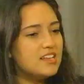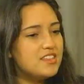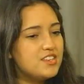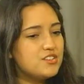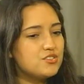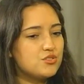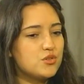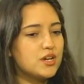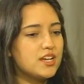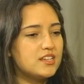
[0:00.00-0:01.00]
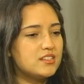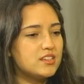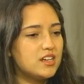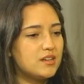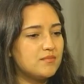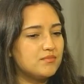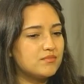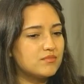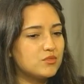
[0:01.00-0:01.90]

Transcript: think your story is um,